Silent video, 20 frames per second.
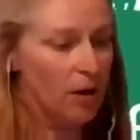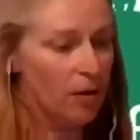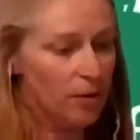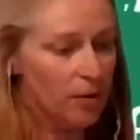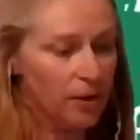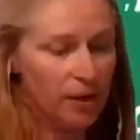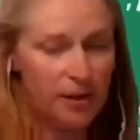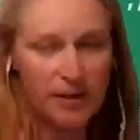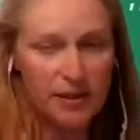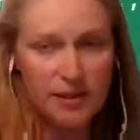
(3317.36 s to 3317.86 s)

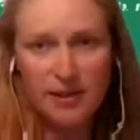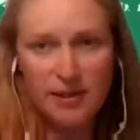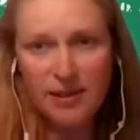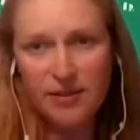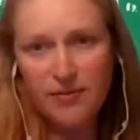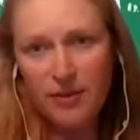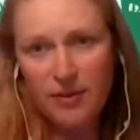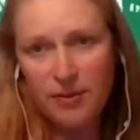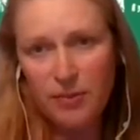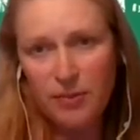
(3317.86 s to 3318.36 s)
Well, guys,
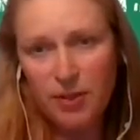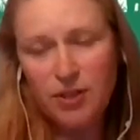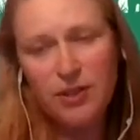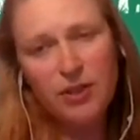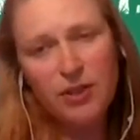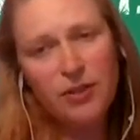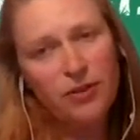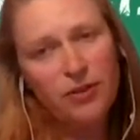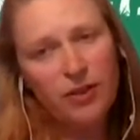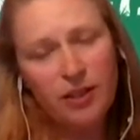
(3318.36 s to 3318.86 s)
thanks very much.
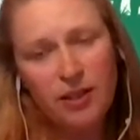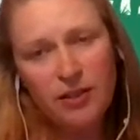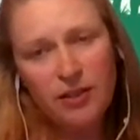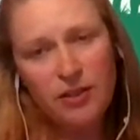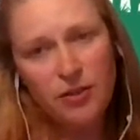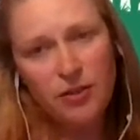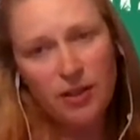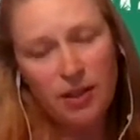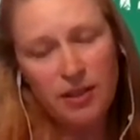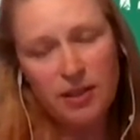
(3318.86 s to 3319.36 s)
Is there anything
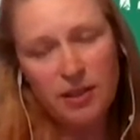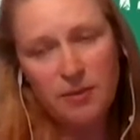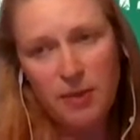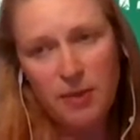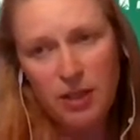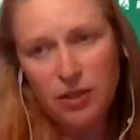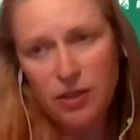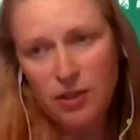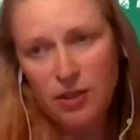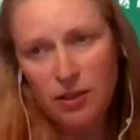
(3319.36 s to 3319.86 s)
else you'd like to
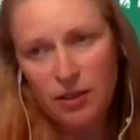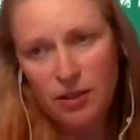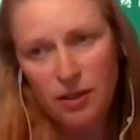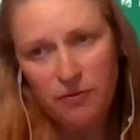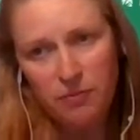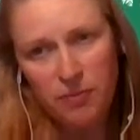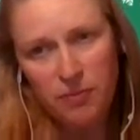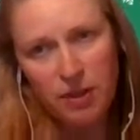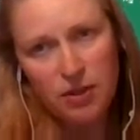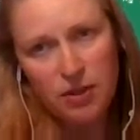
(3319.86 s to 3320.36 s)
mention that you
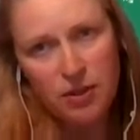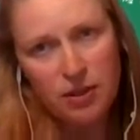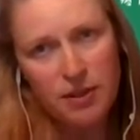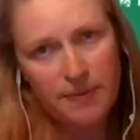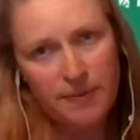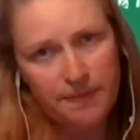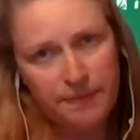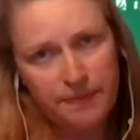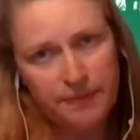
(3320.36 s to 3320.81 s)
haven't mentioned?